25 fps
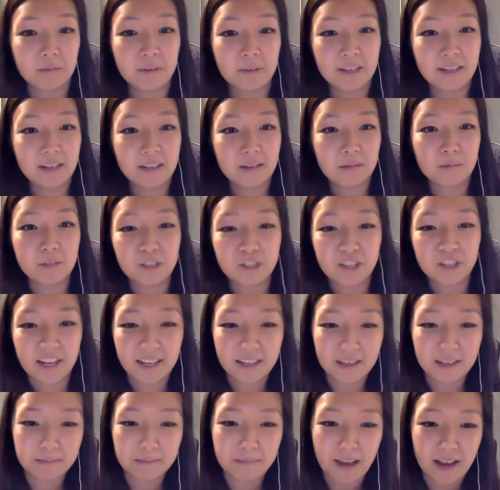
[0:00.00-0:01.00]
We, we
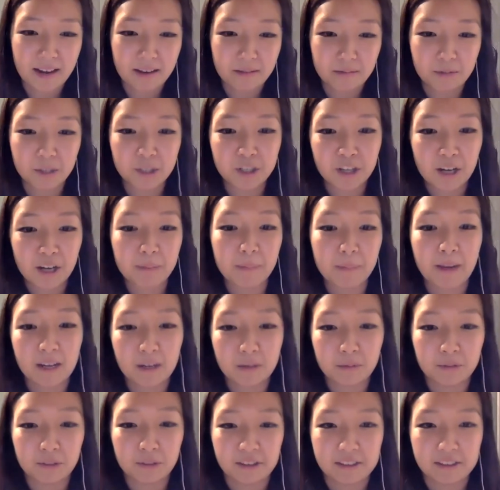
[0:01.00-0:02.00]
check in back, we check back in
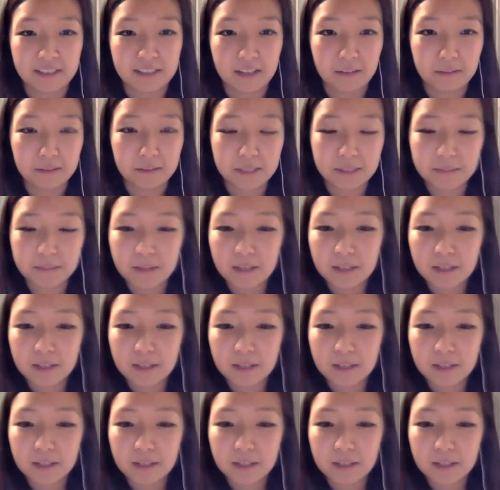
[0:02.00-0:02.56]
with ourselves.